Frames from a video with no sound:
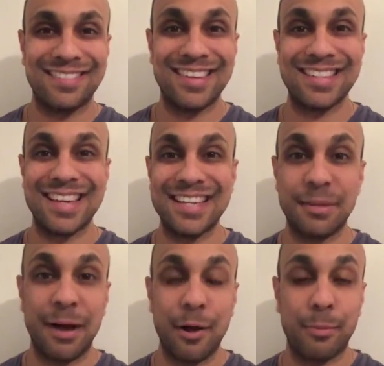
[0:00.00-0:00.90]
This is
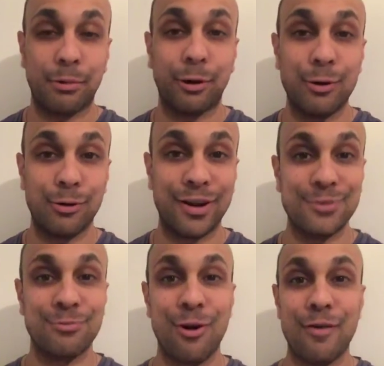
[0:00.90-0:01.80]
about
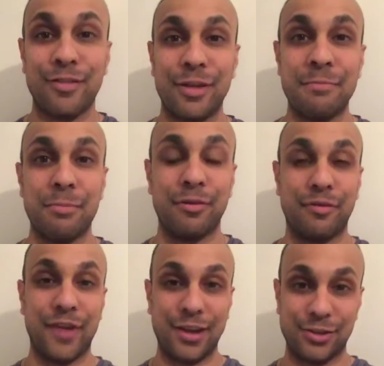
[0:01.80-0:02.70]
progress rather than
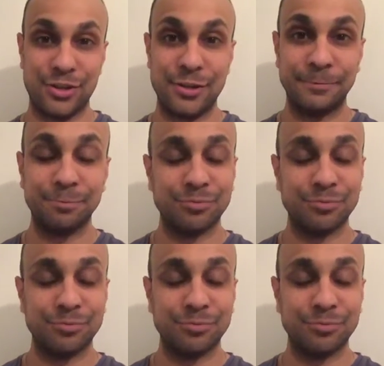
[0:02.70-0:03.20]
perfection.